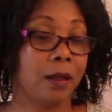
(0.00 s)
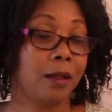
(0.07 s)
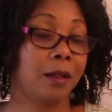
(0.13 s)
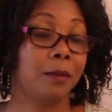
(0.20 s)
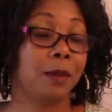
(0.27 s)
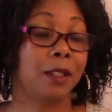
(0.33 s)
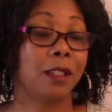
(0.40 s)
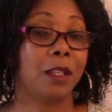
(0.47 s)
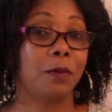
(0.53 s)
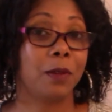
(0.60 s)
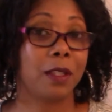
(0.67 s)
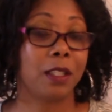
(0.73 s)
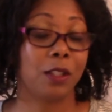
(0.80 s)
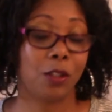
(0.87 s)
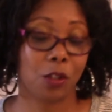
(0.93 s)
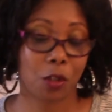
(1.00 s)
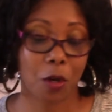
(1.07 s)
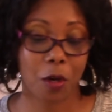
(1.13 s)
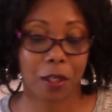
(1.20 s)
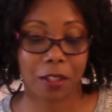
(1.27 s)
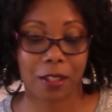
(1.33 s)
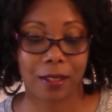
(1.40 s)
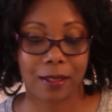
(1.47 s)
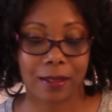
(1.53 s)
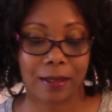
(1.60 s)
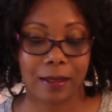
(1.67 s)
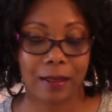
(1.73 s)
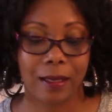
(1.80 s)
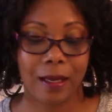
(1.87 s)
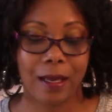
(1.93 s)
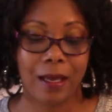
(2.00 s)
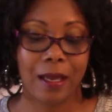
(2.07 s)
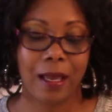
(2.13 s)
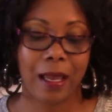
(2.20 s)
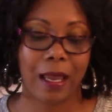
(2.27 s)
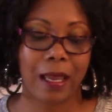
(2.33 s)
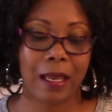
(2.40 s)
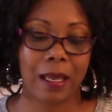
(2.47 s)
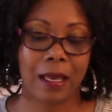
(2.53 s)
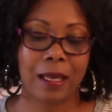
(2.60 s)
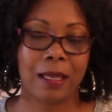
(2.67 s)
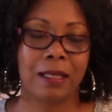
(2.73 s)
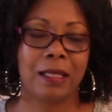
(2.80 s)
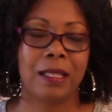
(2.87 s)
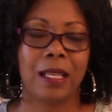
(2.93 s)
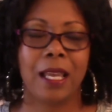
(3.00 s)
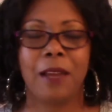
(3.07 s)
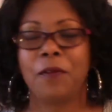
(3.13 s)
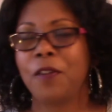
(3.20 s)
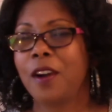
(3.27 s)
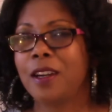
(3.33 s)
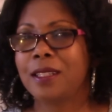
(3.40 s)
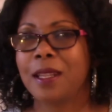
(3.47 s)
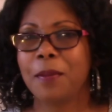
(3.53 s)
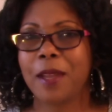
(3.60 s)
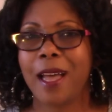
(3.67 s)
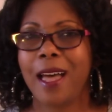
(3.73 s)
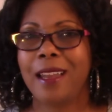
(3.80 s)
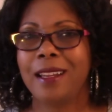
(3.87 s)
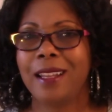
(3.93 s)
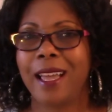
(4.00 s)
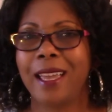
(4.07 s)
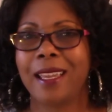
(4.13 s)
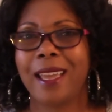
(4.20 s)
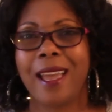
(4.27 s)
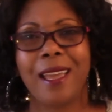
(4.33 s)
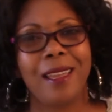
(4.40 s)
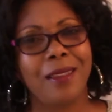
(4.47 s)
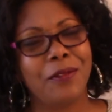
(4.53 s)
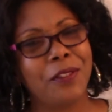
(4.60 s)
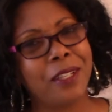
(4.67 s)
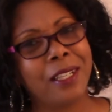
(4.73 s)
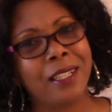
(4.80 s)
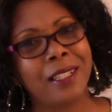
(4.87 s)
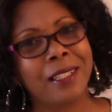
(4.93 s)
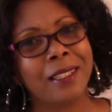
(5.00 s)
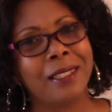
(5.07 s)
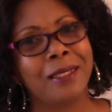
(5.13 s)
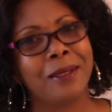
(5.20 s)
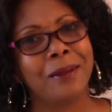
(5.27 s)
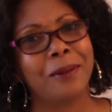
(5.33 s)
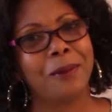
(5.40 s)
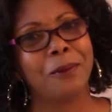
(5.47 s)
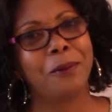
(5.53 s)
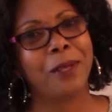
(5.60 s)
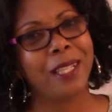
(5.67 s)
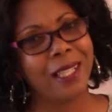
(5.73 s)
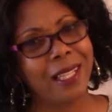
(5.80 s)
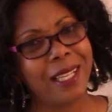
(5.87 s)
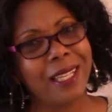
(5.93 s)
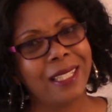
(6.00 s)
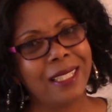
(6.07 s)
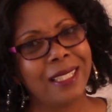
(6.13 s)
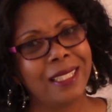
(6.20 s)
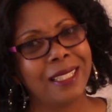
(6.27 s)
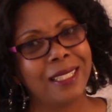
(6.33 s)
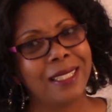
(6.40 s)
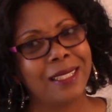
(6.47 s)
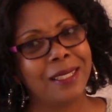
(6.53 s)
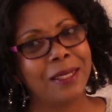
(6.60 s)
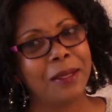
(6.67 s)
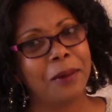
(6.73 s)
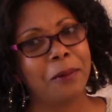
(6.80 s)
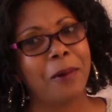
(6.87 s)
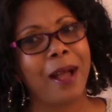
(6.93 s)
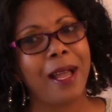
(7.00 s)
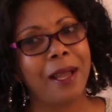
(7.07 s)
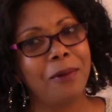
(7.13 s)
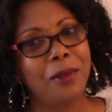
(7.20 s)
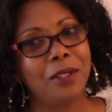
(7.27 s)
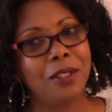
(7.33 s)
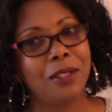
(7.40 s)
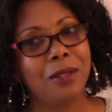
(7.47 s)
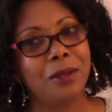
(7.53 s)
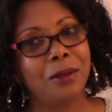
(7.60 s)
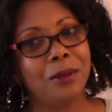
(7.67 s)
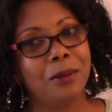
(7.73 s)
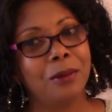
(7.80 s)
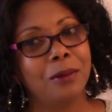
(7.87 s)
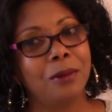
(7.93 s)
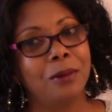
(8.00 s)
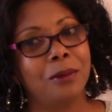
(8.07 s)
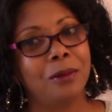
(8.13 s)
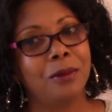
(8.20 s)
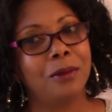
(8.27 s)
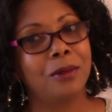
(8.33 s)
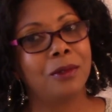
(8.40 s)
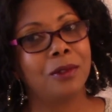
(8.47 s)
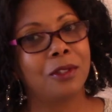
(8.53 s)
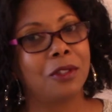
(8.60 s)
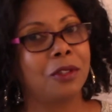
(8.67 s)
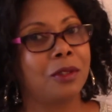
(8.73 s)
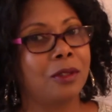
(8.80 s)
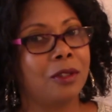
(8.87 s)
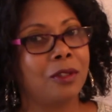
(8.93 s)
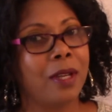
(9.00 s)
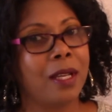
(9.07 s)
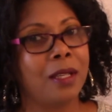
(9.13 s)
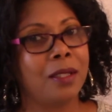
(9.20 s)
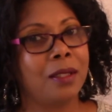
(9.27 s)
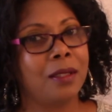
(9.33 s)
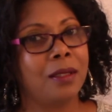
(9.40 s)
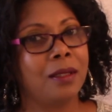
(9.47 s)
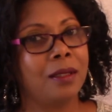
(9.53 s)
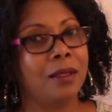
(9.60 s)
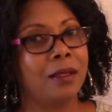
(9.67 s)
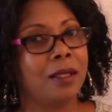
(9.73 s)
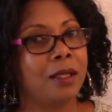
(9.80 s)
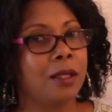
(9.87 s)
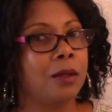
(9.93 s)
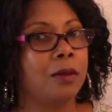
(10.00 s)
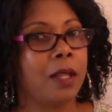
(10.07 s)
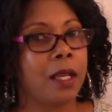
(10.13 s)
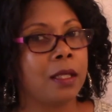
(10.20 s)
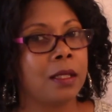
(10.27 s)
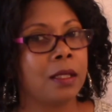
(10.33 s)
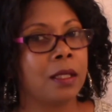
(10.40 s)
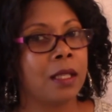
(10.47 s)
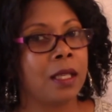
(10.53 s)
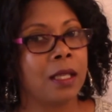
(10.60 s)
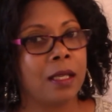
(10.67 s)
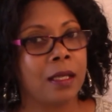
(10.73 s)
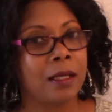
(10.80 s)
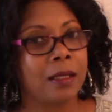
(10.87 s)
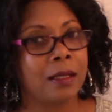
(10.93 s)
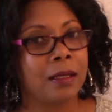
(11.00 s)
dealing with these charges. And at first I'm kind of like, Ava, really? Why would you try to do that to the kid,